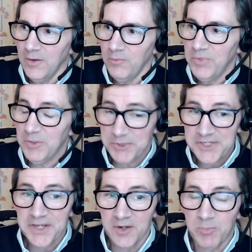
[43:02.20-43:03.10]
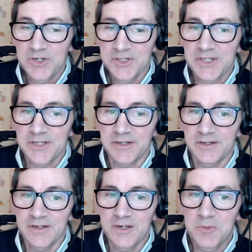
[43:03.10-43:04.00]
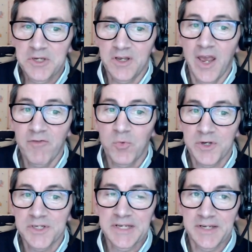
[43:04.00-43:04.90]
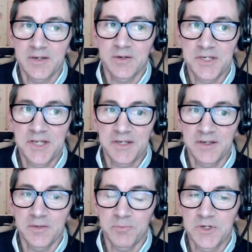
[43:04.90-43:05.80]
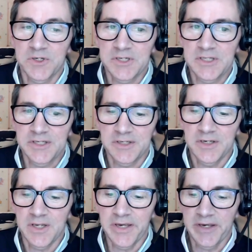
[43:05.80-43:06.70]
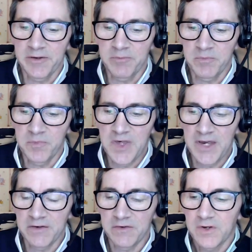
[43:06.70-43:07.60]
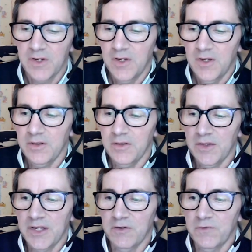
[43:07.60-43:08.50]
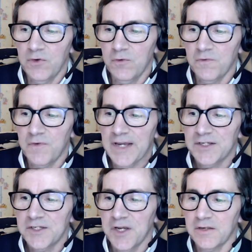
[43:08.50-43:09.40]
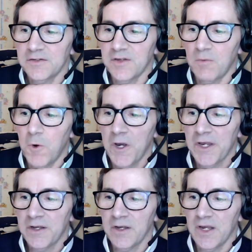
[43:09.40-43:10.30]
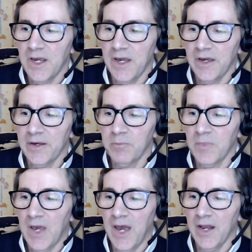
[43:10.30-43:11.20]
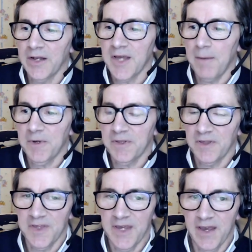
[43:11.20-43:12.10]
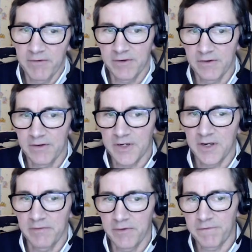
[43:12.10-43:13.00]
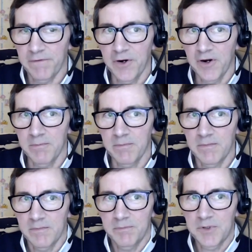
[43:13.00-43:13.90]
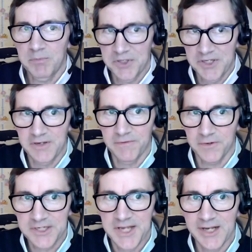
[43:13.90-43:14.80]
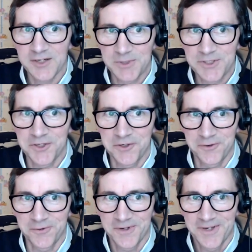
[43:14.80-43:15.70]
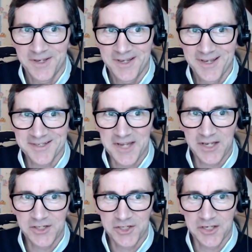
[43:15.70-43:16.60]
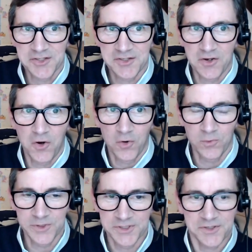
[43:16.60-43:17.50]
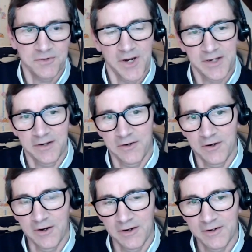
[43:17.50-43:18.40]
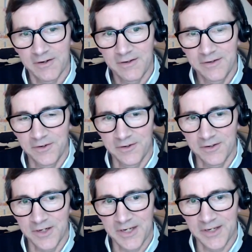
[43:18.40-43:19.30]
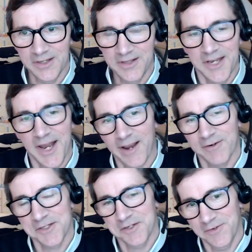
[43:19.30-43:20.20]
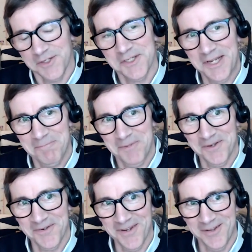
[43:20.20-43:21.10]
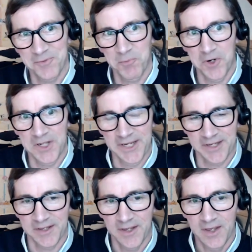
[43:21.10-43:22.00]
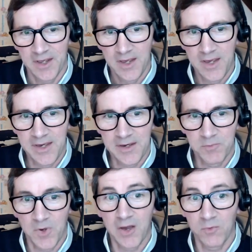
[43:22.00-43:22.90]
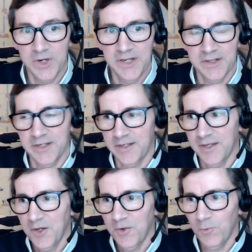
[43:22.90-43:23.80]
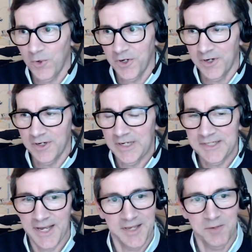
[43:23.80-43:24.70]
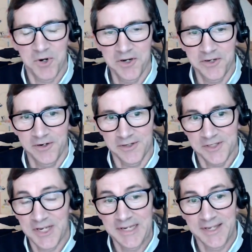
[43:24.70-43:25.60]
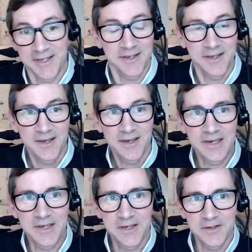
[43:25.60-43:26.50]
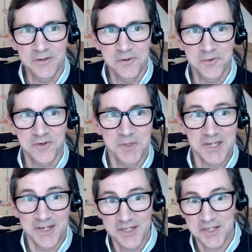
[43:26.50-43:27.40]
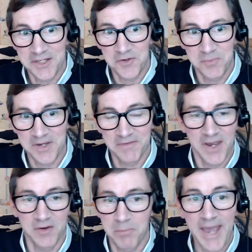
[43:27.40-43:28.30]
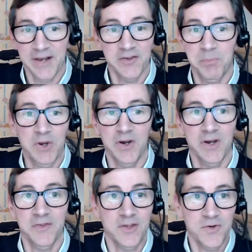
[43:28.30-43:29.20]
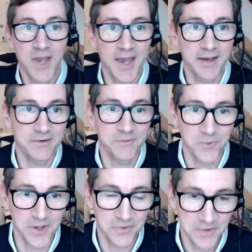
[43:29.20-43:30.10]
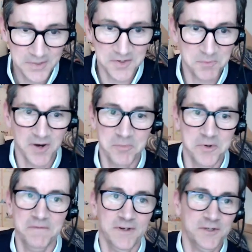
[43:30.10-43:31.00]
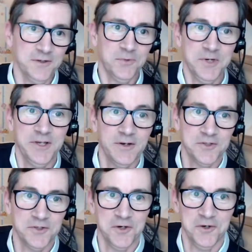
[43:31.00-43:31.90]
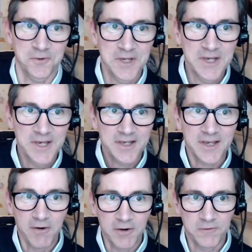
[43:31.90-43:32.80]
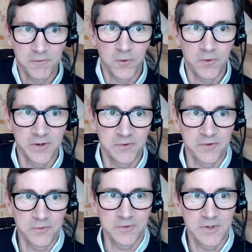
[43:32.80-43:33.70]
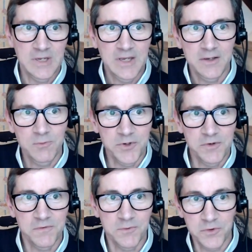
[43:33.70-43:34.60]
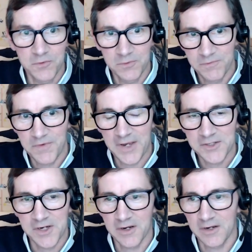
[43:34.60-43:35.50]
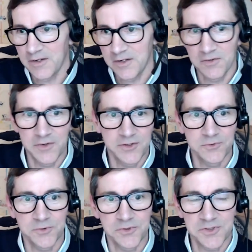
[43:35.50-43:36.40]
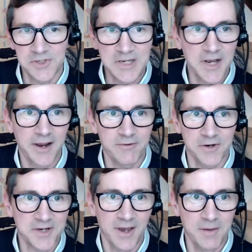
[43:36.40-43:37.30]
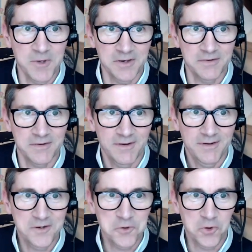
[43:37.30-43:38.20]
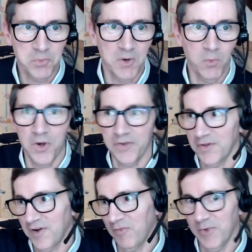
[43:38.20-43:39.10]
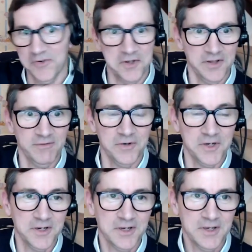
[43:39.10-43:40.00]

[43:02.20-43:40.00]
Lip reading: people taking it personally? I mean, everyone taking it personally. That if you fact check someone on a topic that they have a kind of a firm belief or an attachment to, it's not just, oh, we're just correcting the inaccuracy of your statement. It's more like unwittingly we're attacking part of your psyche. Some of the conditioning that you may have had, a bad experience that you had with some government official 20 years ago carries forward. And so when you fact check an individual's inaccurate comment, about what the government's delivering